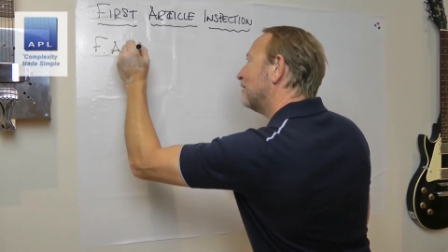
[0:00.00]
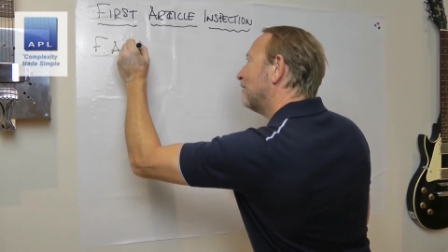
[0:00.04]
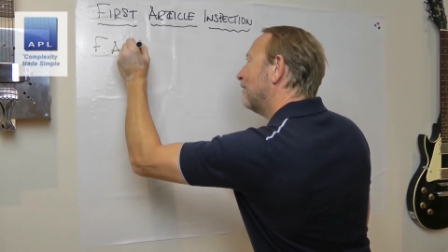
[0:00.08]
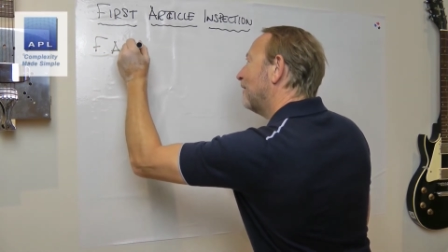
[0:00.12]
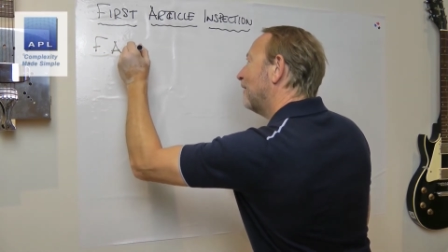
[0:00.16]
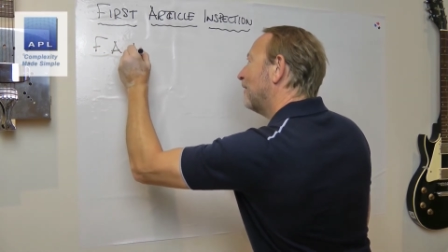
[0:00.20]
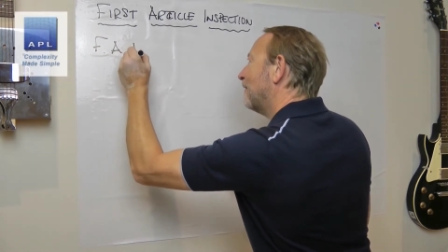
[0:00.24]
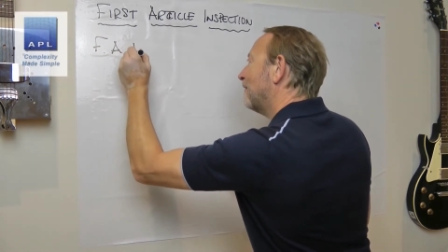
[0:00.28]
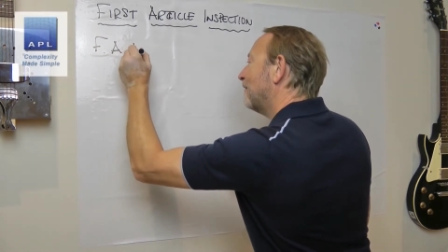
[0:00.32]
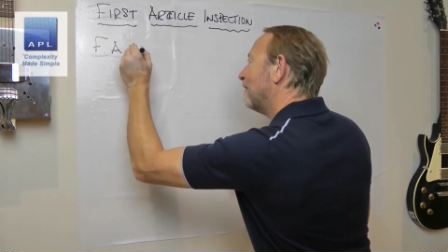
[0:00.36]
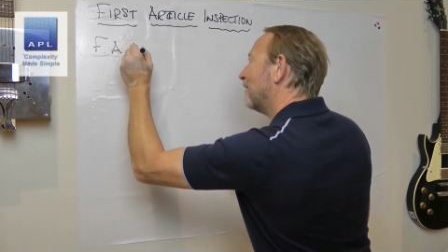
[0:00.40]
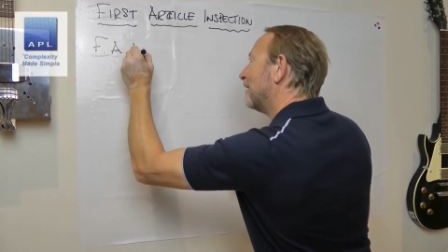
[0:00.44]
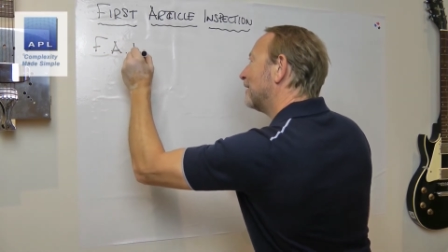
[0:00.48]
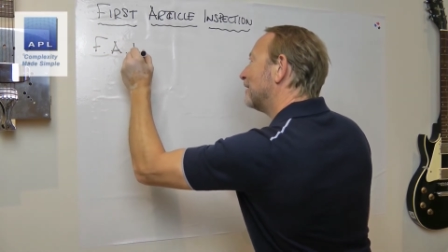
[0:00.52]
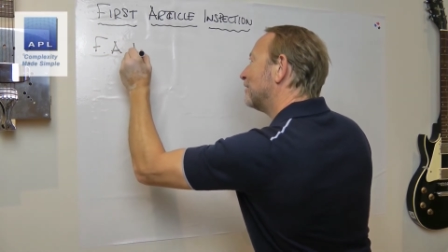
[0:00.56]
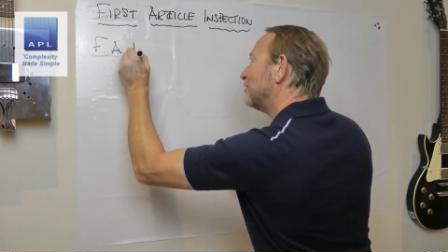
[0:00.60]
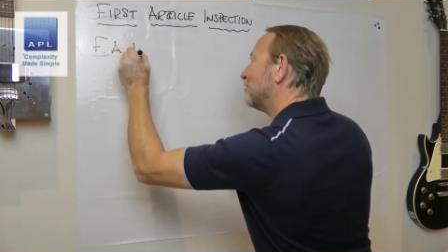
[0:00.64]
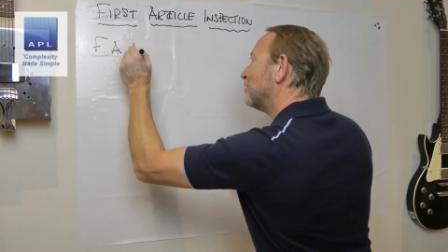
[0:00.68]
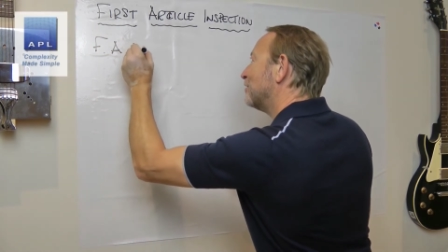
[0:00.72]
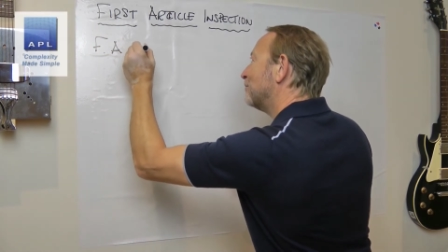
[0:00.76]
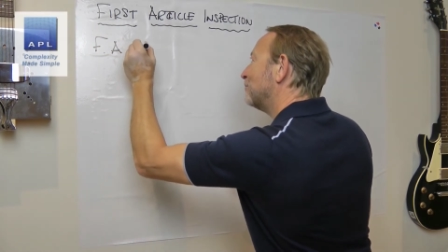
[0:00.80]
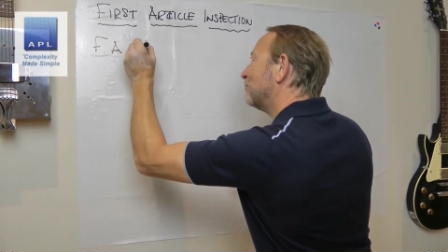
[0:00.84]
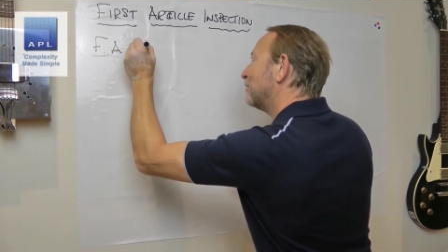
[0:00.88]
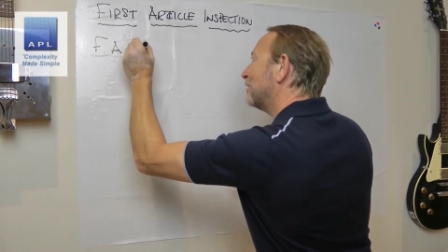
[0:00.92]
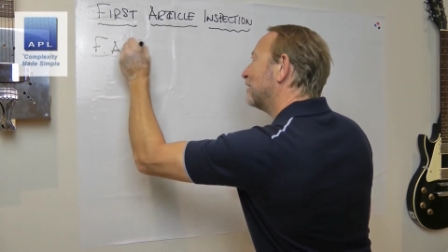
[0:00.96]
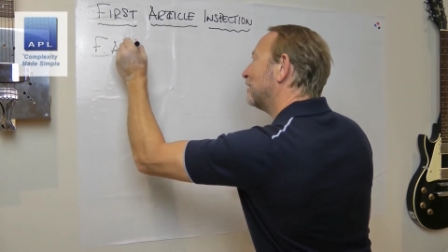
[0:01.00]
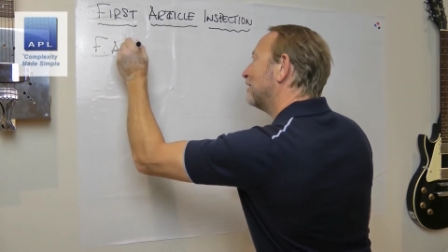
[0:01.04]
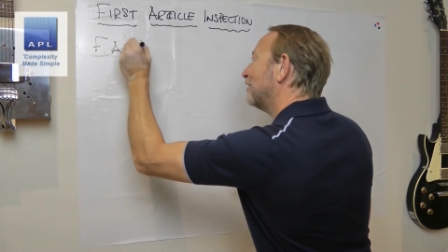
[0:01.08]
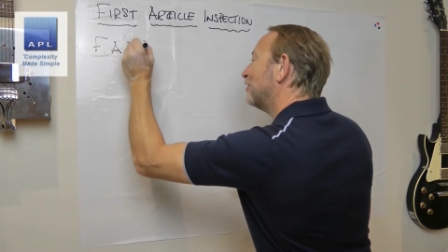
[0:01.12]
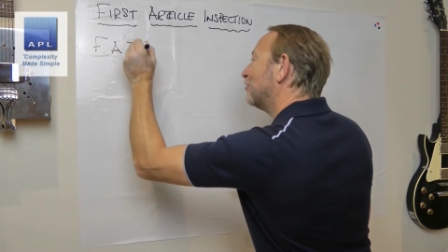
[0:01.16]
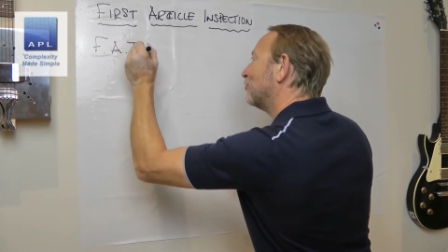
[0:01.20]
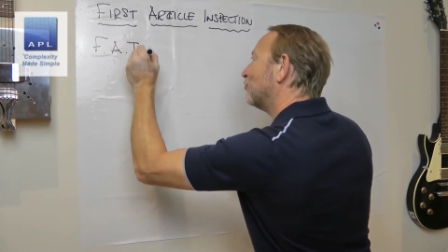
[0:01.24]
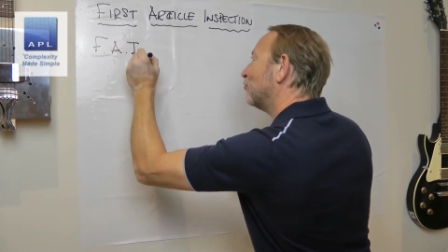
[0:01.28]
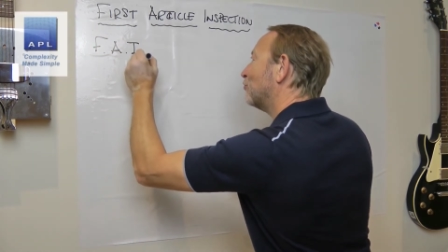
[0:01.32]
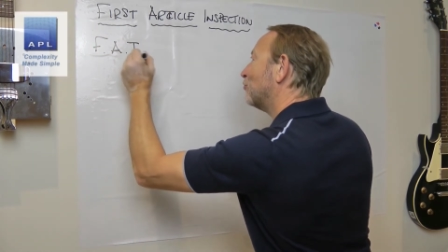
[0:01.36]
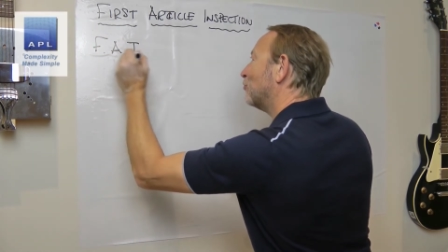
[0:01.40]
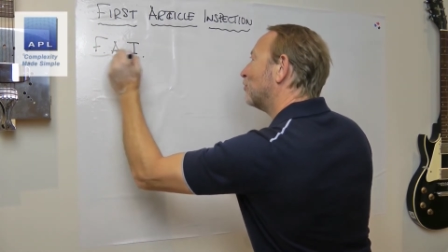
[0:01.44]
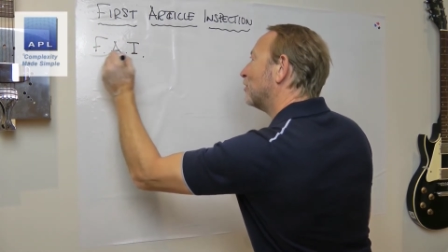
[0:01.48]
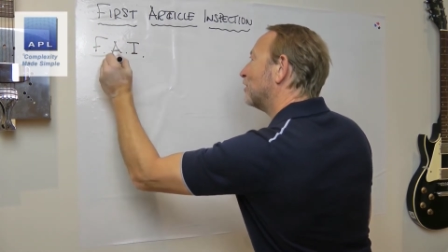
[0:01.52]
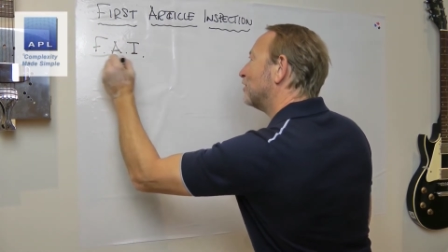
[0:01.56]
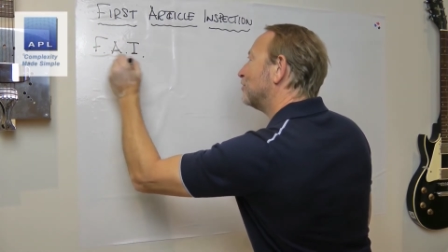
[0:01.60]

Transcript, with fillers: and they typically call